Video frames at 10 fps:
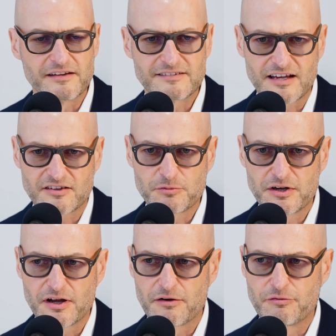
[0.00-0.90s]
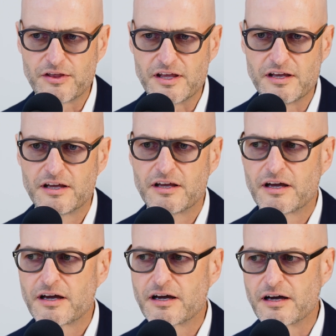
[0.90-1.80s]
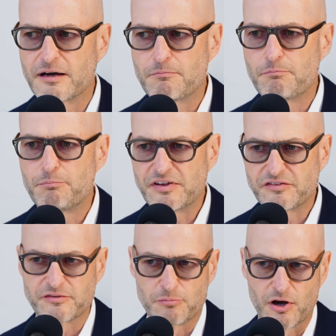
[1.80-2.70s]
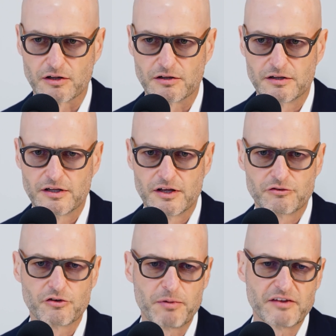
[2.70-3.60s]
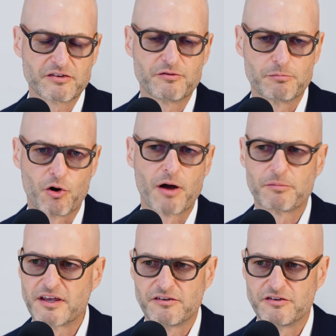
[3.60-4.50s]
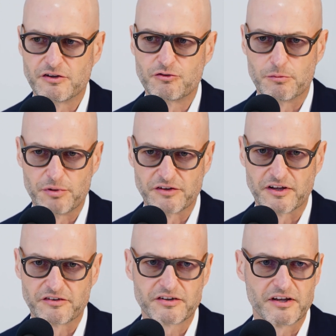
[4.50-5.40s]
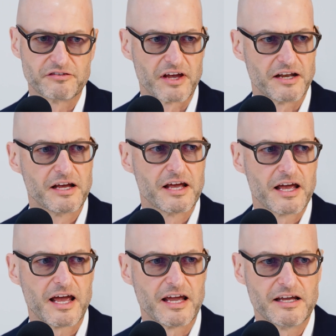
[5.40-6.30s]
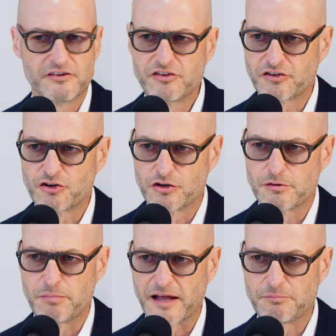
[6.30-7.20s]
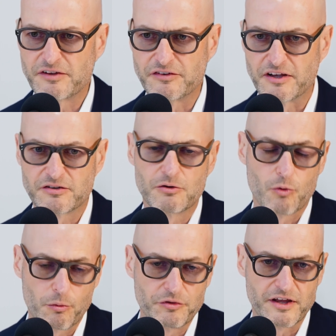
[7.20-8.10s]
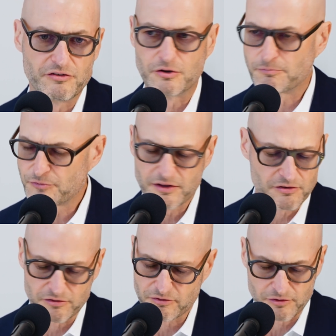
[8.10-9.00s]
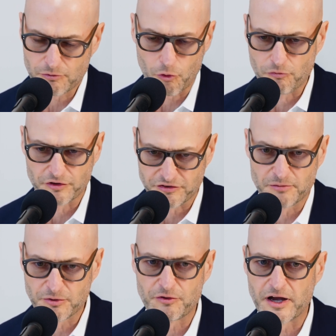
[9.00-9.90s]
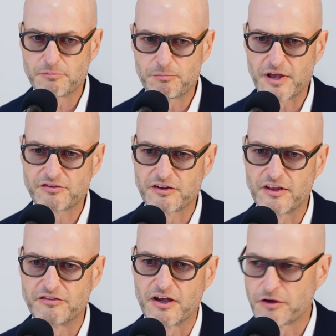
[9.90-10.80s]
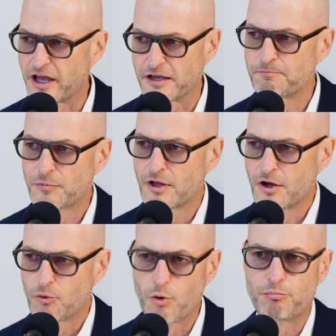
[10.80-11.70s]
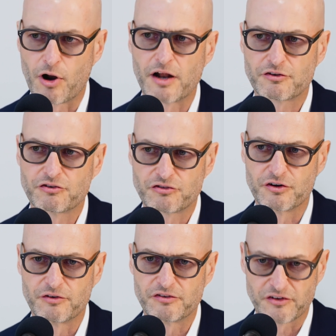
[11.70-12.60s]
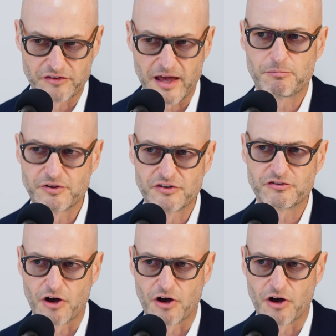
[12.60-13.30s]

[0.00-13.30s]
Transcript: an assessment of the business model. So it's basically if you brought McKinsey into a business and said, hey, is this a good or bad business? What would they do? And this is overly simplified, but basically they'd say, okay, what product or service does that business